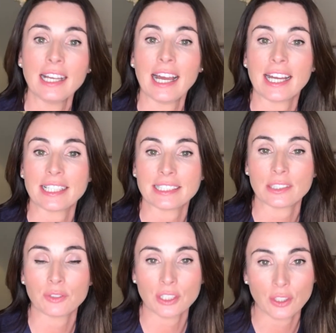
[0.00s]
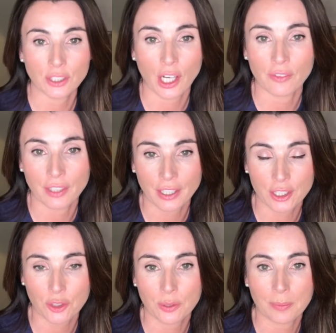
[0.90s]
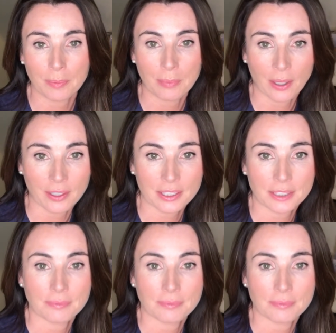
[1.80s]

as a result of an artery being blocked,